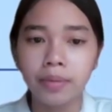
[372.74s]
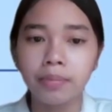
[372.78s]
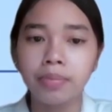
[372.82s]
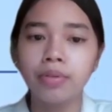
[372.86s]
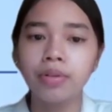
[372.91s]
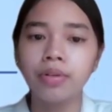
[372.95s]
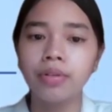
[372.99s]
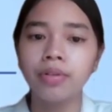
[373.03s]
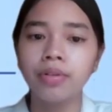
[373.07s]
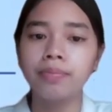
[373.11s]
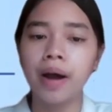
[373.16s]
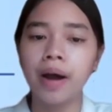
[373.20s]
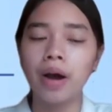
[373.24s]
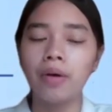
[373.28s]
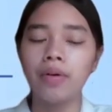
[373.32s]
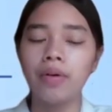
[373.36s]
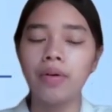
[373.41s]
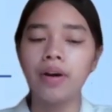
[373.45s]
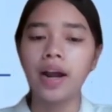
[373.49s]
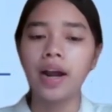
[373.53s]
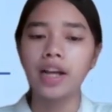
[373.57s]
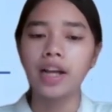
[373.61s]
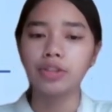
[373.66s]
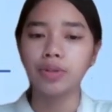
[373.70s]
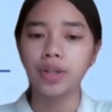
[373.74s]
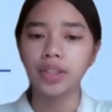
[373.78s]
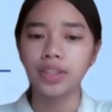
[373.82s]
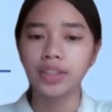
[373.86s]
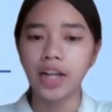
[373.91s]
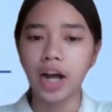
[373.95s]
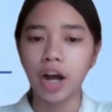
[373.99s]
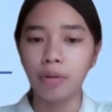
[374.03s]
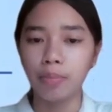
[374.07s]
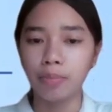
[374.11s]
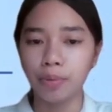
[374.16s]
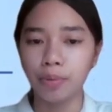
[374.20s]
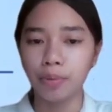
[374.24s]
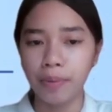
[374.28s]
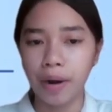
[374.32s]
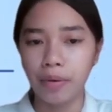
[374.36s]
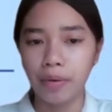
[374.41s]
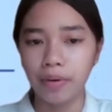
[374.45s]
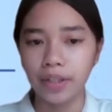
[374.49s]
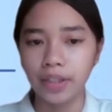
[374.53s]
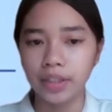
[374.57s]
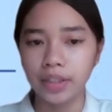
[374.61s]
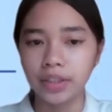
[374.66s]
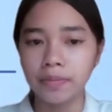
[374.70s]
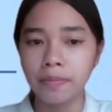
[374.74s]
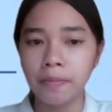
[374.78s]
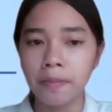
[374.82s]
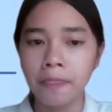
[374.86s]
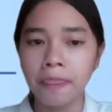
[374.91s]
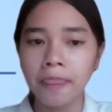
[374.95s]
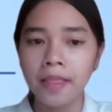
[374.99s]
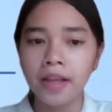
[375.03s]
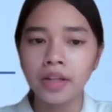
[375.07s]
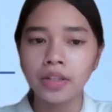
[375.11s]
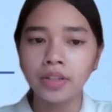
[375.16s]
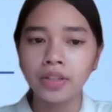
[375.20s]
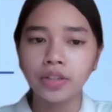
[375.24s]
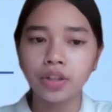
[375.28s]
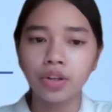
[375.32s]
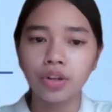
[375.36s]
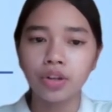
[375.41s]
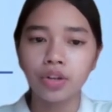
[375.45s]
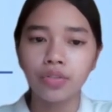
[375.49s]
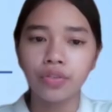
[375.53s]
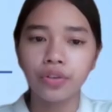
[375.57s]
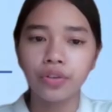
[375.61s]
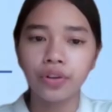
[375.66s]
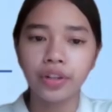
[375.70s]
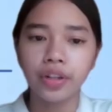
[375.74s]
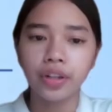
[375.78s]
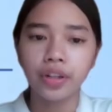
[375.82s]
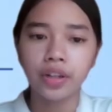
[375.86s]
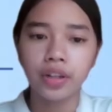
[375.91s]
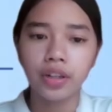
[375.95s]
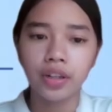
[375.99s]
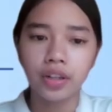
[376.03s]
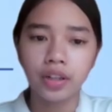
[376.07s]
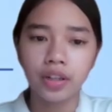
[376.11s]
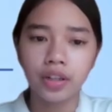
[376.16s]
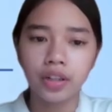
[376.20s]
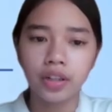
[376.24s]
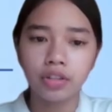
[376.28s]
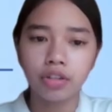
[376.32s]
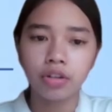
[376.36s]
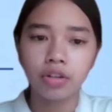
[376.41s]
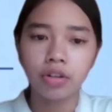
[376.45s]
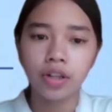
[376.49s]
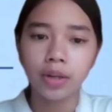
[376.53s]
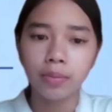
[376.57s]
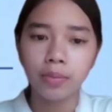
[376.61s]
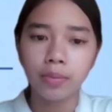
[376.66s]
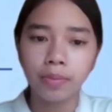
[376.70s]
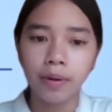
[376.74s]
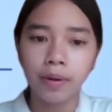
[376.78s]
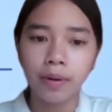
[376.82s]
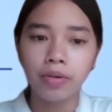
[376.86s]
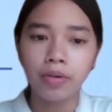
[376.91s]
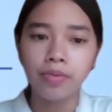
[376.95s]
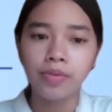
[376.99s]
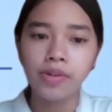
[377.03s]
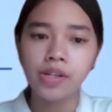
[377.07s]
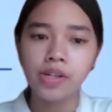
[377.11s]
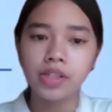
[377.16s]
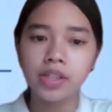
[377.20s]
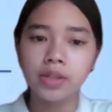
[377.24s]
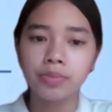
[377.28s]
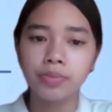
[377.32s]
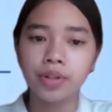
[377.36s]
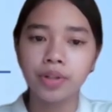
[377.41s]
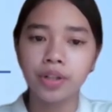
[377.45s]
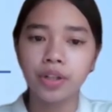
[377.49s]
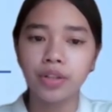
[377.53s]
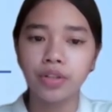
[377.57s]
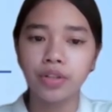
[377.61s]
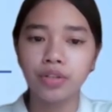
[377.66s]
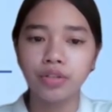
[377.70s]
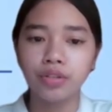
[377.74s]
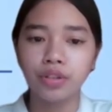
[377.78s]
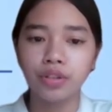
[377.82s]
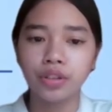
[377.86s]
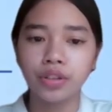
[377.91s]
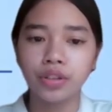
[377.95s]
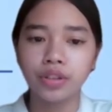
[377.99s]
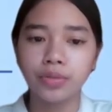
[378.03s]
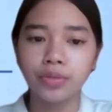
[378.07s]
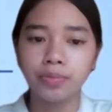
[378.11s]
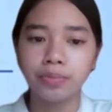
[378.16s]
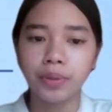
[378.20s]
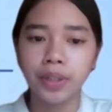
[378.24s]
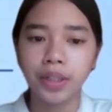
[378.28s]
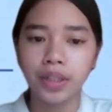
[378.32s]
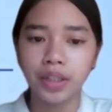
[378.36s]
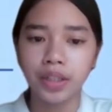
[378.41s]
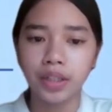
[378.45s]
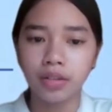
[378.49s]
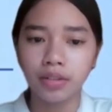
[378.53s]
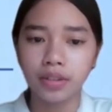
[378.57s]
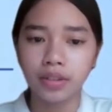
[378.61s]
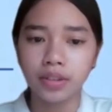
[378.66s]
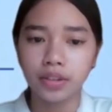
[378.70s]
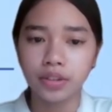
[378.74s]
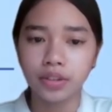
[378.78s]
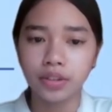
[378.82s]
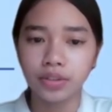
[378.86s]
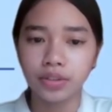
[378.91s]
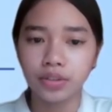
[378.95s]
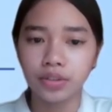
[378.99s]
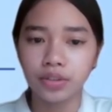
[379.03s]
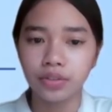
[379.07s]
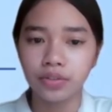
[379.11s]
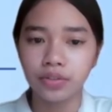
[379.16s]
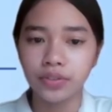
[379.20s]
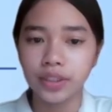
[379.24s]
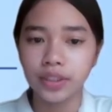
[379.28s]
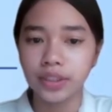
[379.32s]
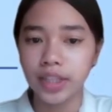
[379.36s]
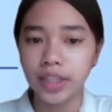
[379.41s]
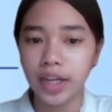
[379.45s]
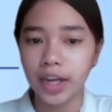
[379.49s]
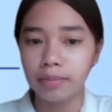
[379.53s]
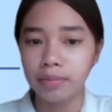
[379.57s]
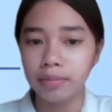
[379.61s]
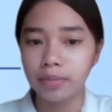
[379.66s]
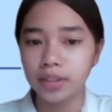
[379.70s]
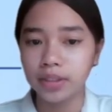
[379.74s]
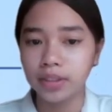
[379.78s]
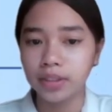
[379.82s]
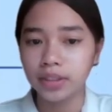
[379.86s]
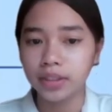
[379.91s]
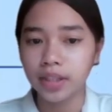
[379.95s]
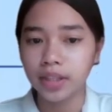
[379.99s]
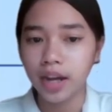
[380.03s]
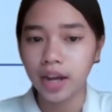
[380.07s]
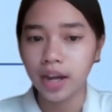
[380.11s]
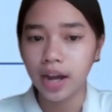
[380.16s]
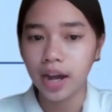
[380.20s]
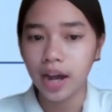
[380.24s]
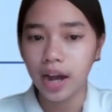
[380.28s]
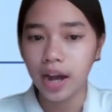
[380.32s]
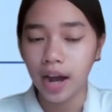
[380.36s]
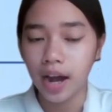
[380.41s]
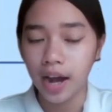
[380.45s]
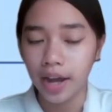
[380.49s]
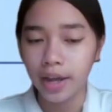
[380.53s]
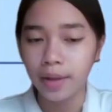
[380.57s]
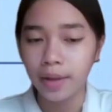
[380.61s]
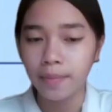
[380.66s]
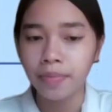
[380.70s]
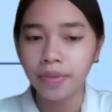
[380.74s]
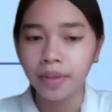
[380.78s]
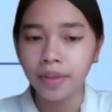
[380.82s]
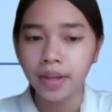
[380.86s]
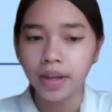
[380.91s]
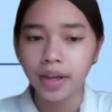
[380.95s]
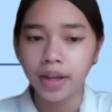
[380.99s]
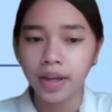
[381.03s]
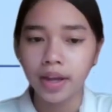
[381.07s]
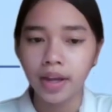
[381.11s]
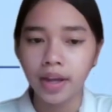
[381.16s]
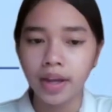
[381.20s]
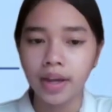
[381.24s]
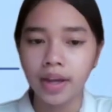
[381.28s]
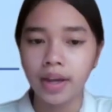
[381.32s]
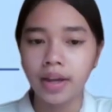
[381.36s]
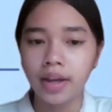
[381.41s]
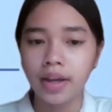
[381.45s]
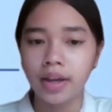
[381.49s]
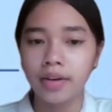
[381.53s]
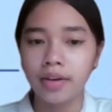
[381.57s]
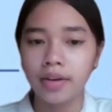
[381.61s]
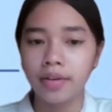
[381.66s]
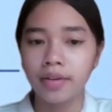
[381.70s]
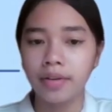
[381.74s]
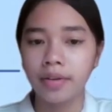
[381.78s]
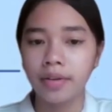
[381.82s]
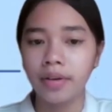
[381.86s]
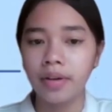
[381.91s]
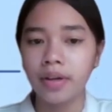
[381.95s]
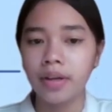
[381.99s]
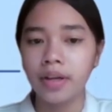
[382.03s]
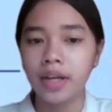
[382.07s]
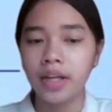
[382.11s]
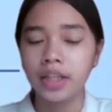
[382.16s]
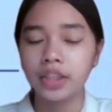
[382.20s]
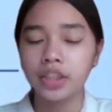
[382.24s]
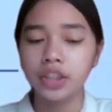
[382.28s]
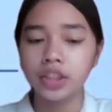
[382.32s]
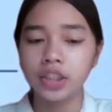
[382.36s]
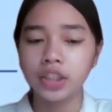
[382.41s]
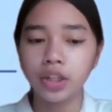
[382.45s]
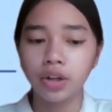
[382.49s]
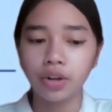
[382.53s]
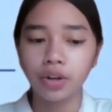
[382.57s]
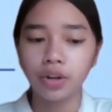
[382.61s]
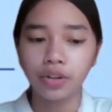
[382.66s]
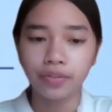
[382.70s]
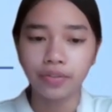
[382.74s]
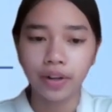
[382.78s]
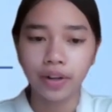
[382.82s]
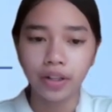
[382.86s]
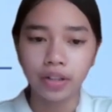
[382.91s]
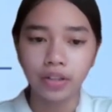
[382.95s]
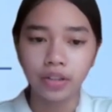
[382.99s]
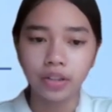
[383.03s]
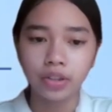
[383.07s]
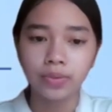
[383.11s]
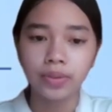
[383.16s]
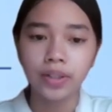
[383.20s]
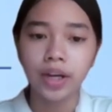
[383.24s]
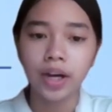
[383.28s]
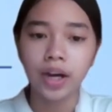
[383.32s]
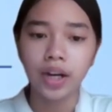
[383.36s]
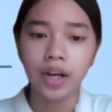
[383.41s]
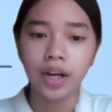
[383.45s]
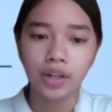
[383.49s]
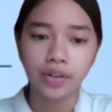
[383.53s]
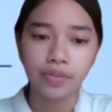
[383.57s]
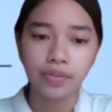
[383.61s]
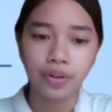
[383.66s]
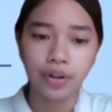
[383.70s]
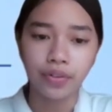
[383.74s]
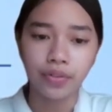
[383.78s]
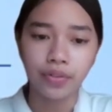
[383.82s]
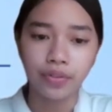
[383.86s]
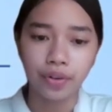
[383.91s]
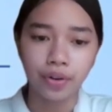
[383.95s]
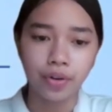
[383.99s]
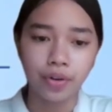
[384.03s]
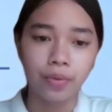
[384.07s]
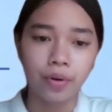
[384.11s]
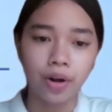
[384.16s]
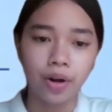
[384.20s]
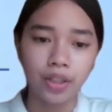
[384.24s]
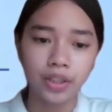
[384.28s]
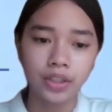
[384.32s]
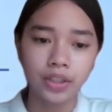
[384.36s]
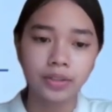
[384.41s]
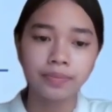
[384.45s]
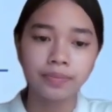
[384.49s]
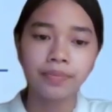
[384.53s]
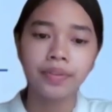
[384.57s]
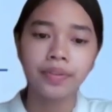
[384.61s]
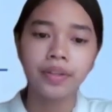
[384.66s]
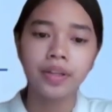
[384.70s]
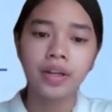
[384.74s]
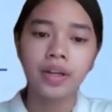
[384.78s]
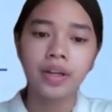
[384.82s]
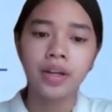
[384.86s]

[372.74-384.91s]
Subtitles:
input power as well as the output power is. So for the total input power, we simply use P equals to V times I, and inserting all the values, we get 144 watts.